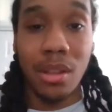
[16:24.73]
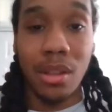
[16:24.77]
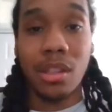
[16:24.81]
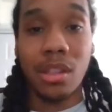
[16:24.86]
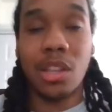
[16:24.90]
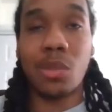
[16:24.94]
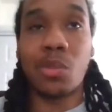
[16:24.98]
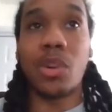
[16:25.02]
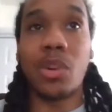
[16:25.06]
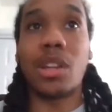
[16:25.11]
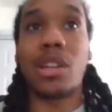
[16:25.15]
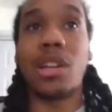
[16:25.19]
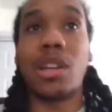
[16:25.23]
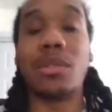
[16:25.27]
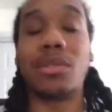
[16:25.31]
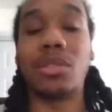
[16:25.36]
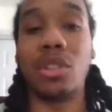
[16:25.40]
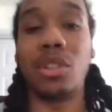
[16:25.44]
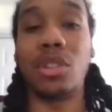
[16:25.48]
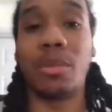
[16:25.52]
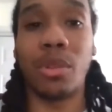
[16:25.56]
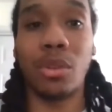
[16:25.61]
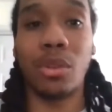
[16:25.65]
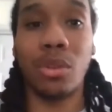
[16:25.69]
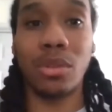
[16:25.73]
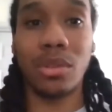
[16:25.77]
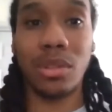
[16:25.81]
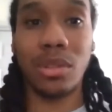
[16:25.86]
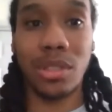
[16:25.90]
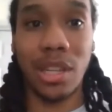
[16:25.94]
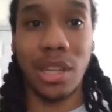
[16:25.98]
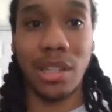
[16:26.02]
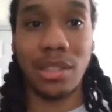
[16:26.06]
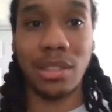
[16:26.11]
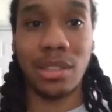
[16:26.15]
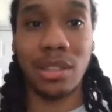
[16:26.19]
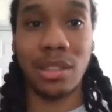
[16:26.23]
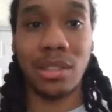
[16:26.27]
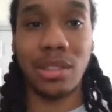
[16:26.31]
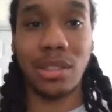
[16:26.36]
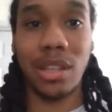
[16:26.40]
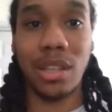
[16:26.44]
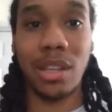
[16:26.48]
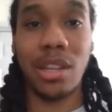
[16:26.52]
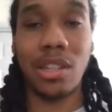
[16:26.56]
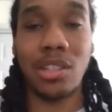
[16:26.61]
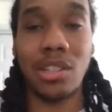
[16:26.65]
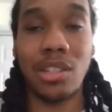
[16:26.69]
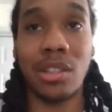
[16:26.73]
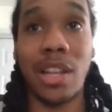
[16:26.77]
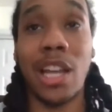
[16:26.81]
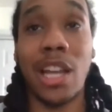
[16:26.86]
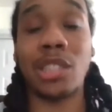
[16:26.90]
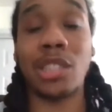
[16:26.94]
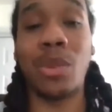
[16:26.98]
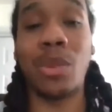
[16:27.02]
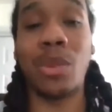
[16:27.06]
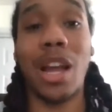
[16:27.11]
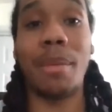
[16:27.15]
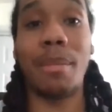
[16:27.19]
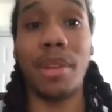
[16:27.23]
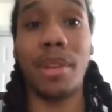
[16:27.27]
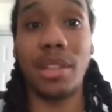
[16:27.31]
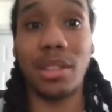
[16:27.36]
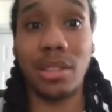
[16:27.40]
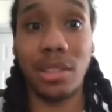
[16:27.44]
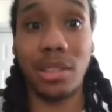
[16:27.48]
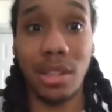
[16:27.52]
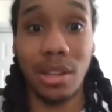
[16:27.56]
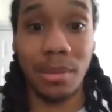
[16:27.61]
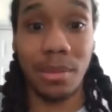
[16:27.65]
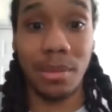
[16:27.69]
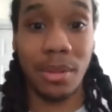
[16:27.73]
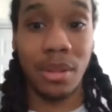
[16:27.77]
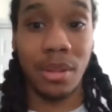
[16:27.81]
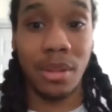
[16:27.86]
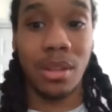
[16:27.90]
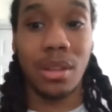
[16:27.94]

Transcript: Because when it comes to the proto testing stage, that's where I messed up.